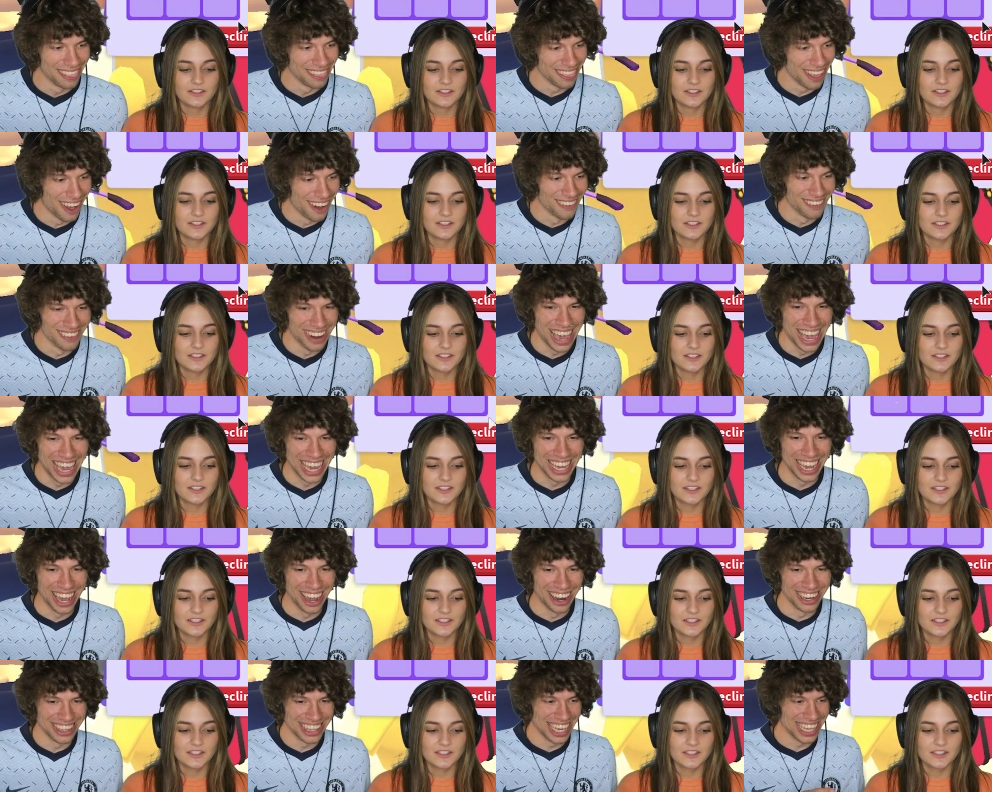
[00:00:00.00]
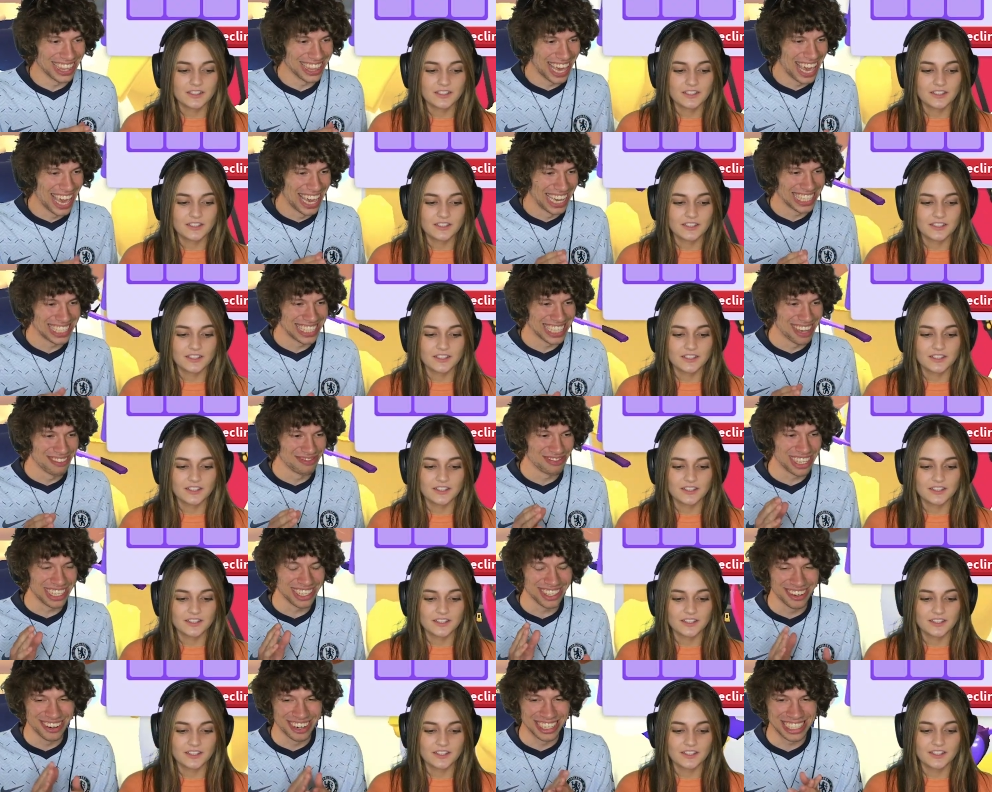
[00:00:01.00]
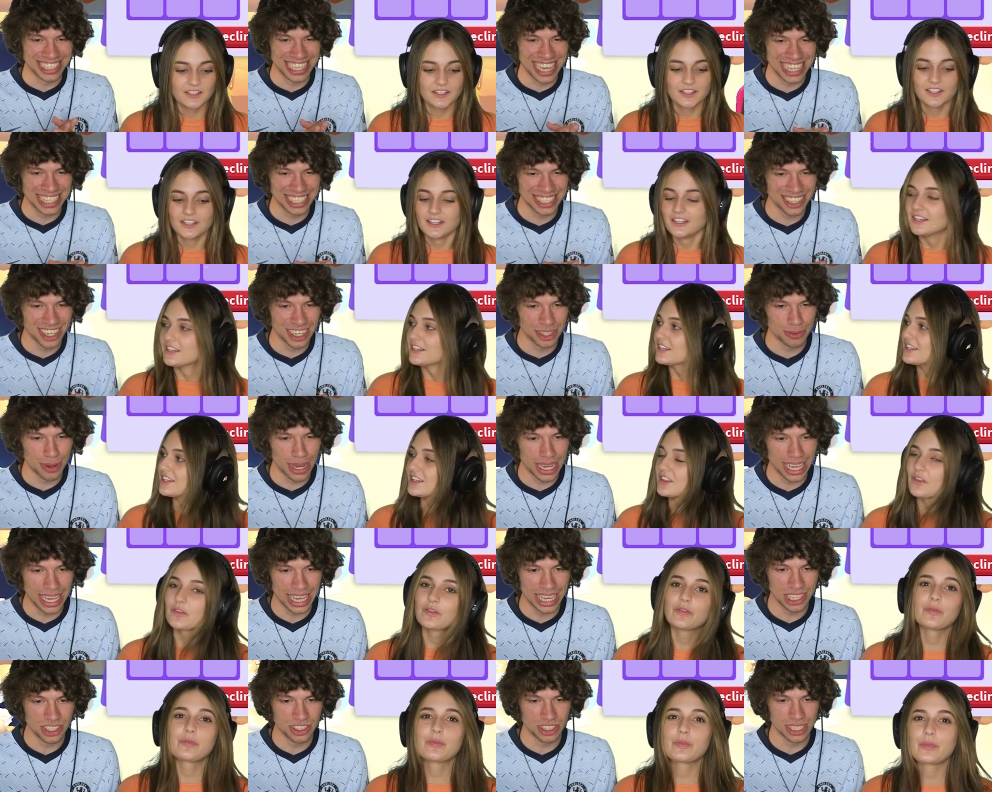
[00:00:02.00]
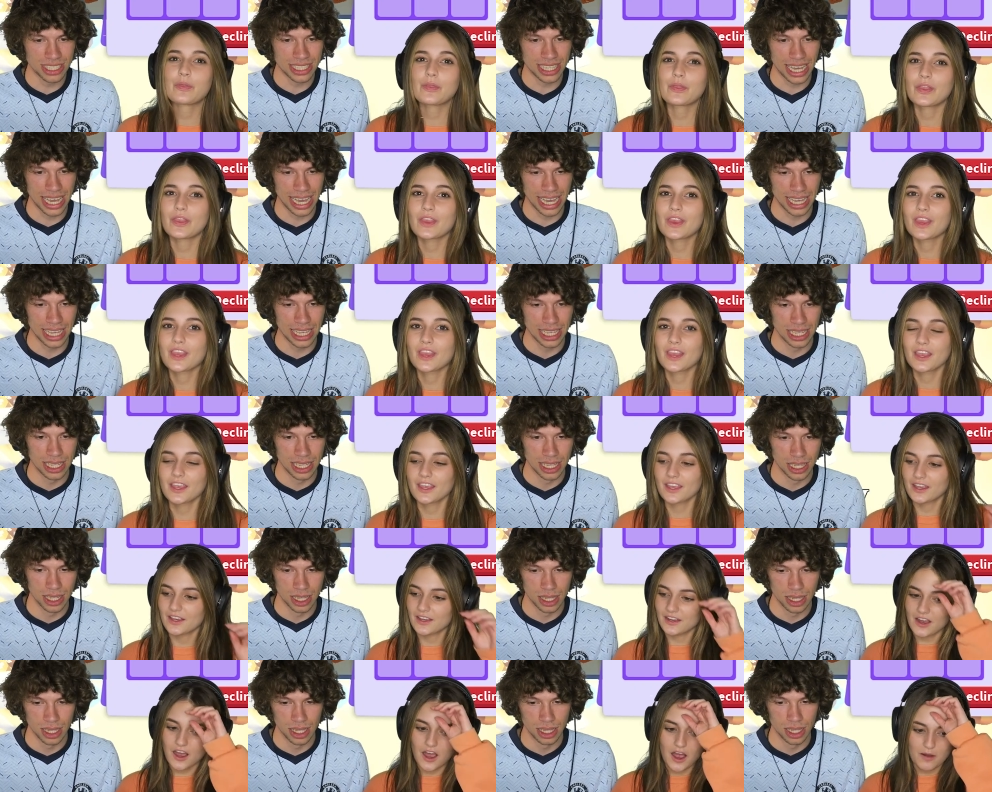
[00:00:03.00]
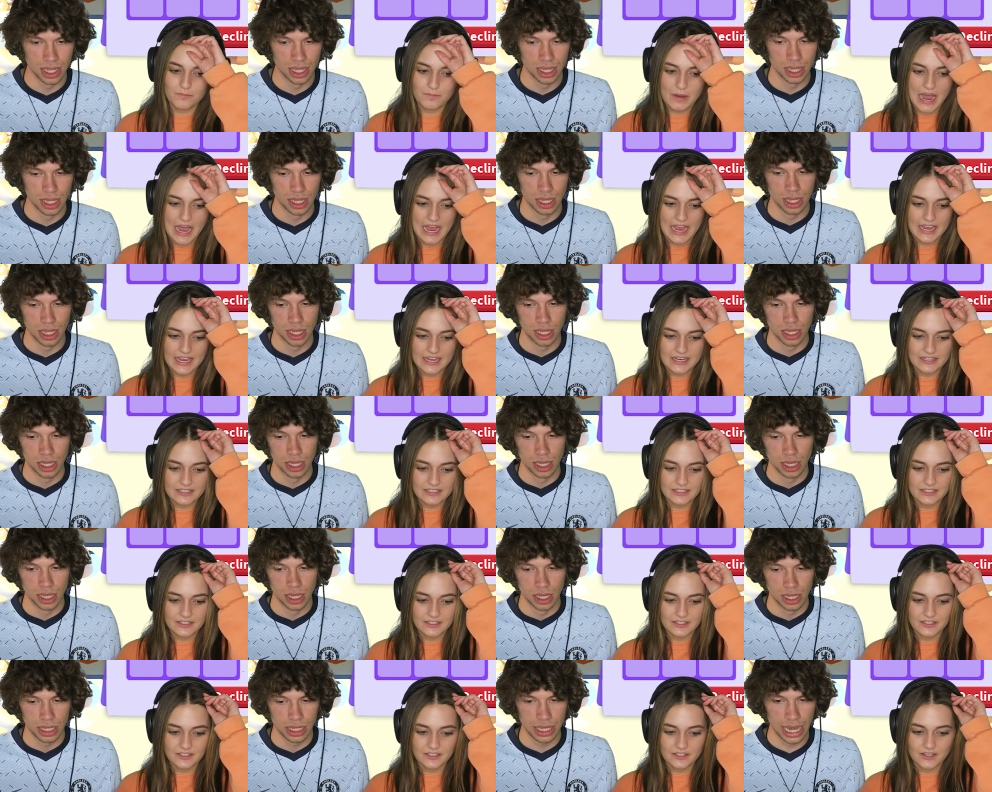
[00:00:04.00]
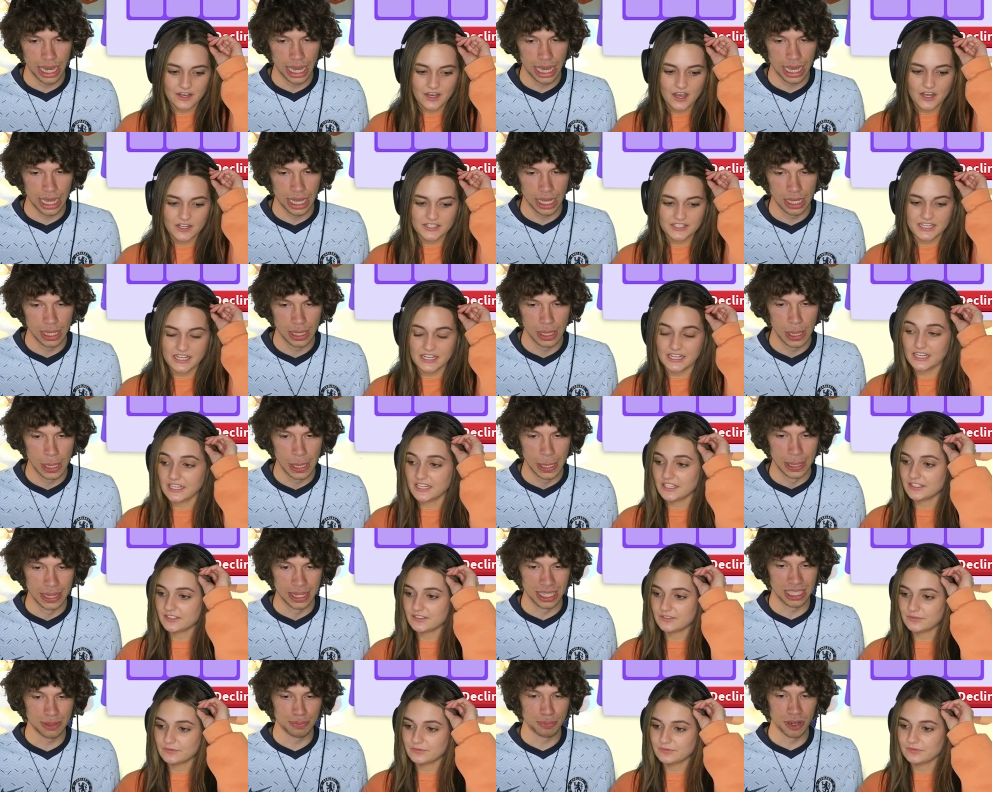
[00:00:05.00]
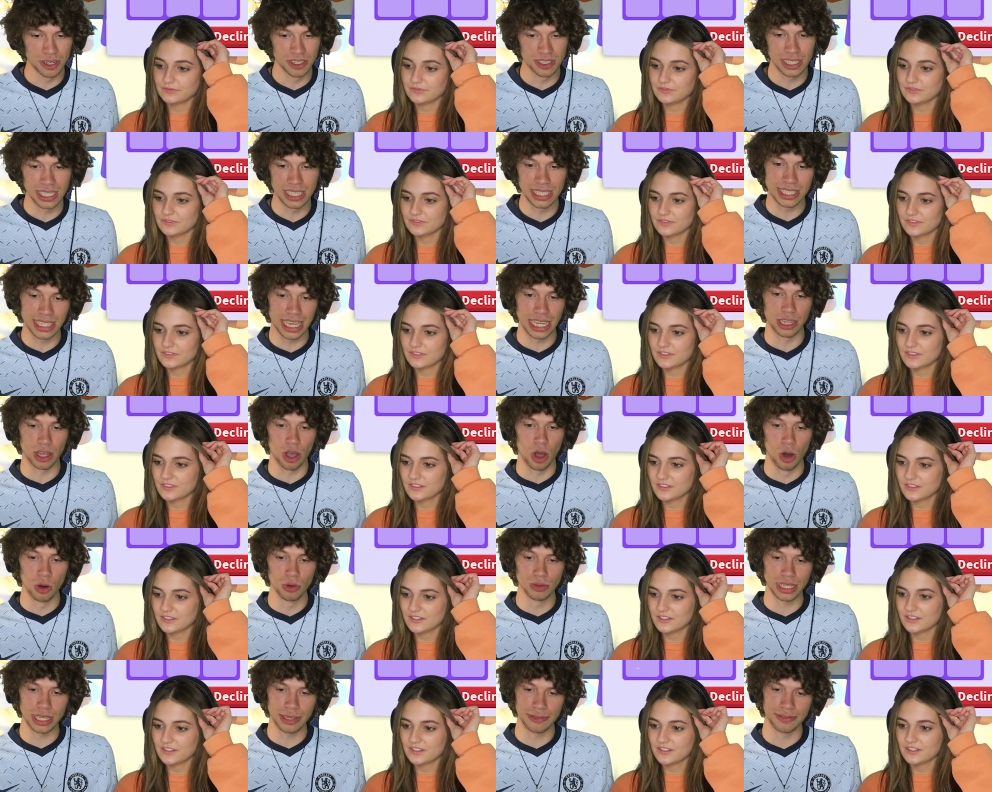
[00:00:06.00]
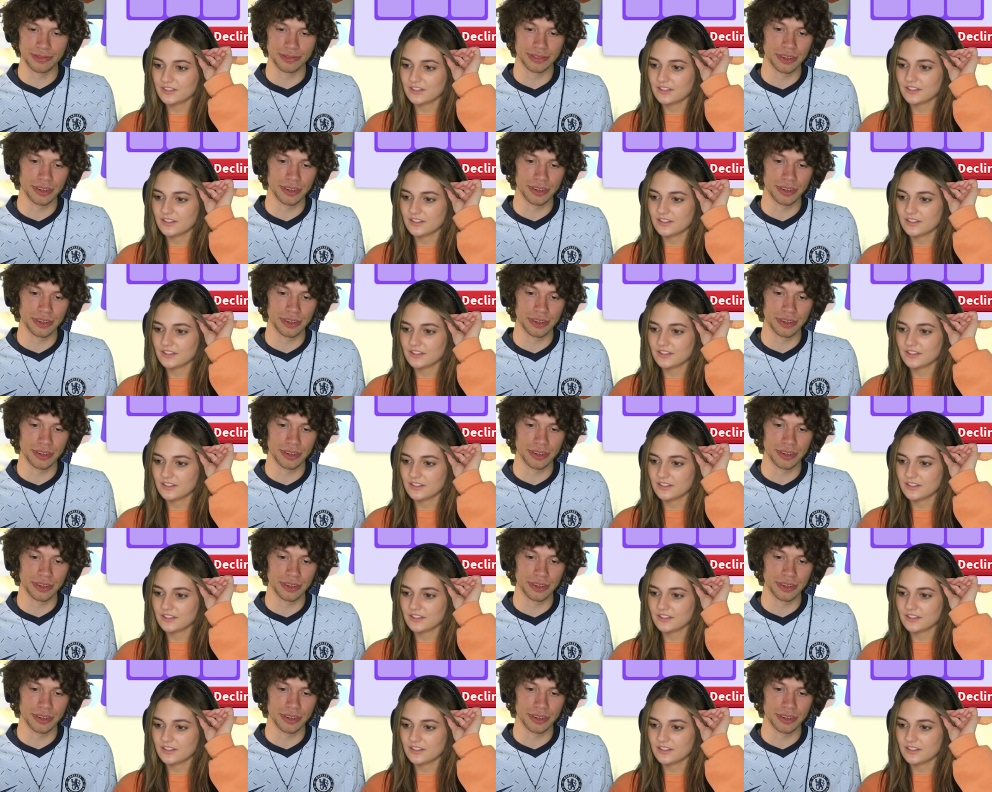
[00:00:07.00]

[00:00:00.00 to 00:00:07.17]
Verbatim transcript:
Speaker 1: No way. Are they they accepted your good. What age is that?
Speaker 2: Uh, mine?
Speaker 1: Yeah. A teen. This person said only